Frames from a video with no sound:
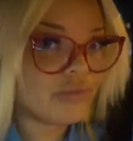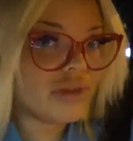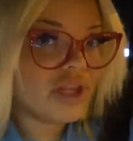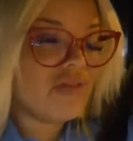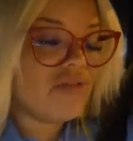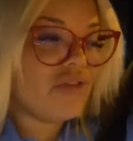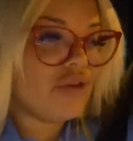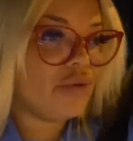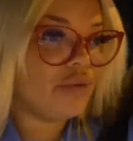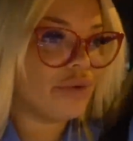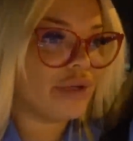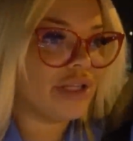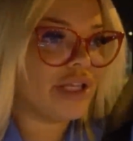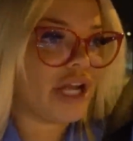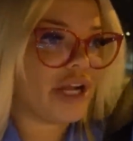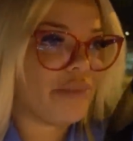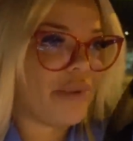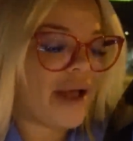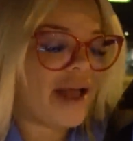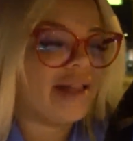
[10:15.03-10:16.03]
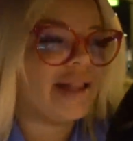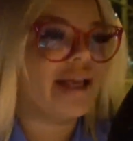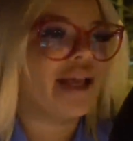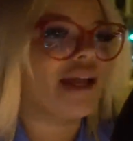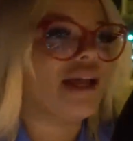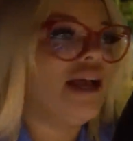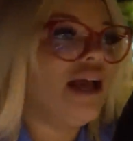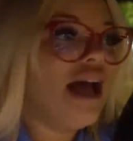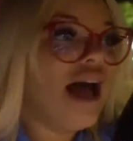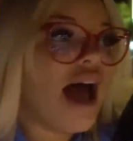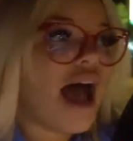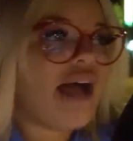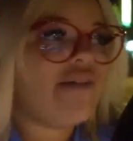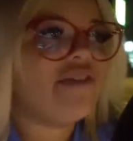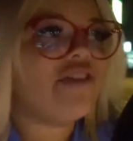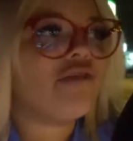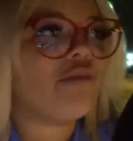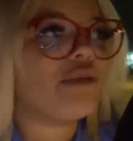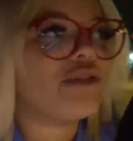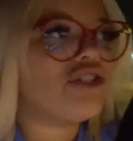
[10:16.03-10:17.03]
If you really are, like, I've
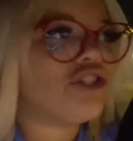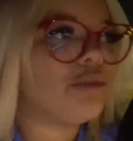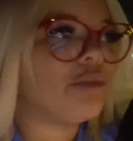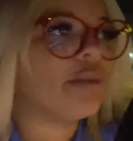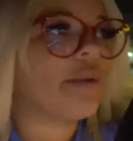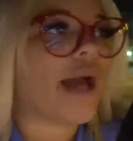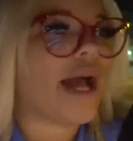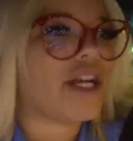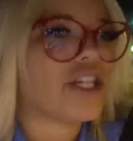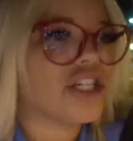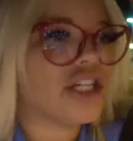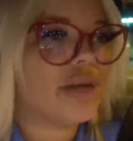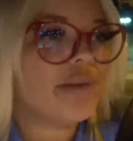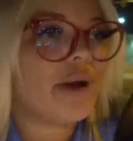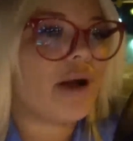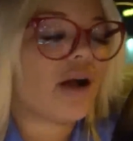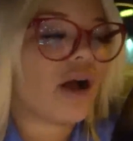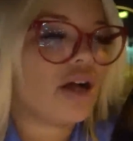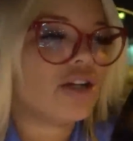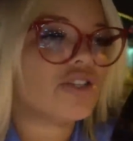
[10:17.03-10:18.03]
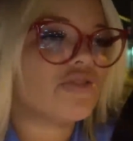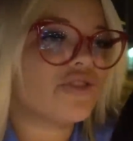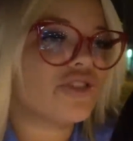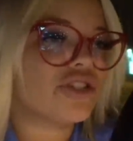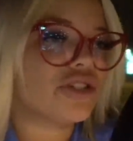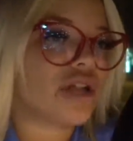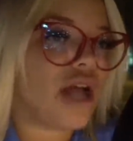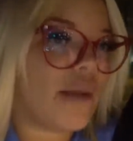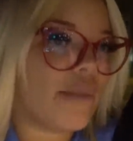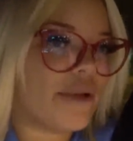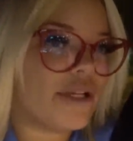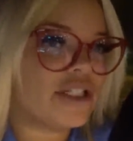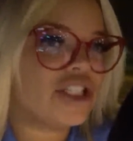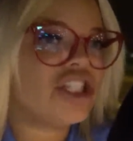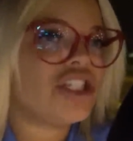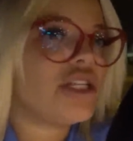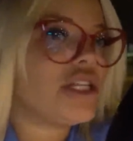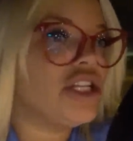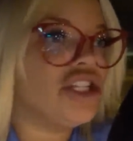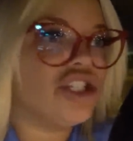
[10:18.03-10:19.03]
never been super passionate about controversial topics,
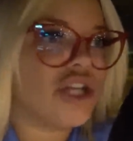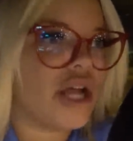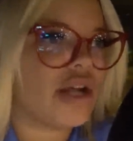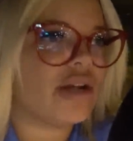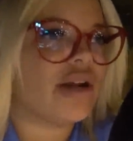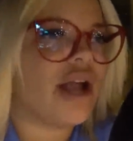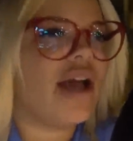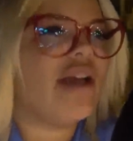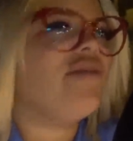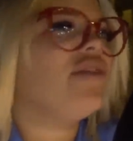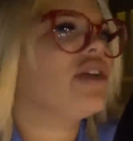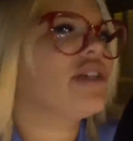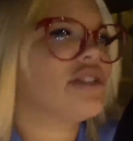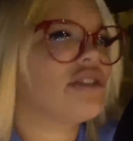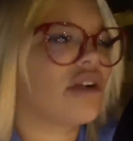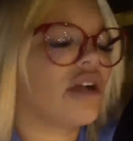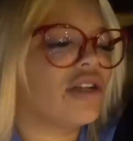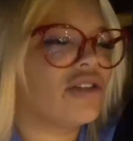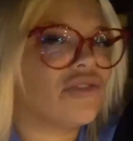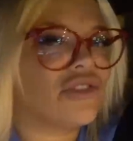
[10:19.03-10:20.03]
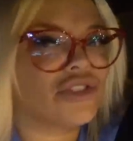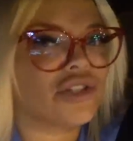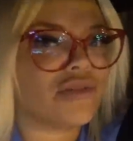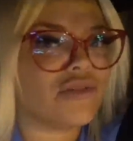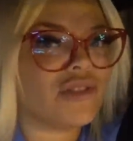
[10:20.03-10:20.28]
just in general, not even because they're controversial.